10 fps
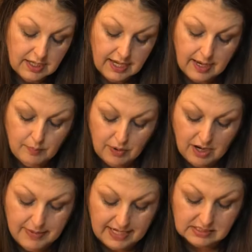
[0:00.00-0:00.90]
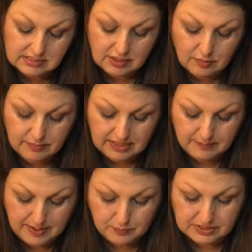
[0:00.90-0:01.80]
and brought back so many
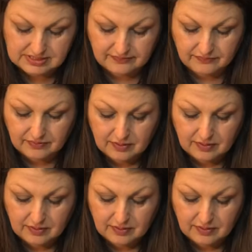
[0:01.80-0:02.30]
memories of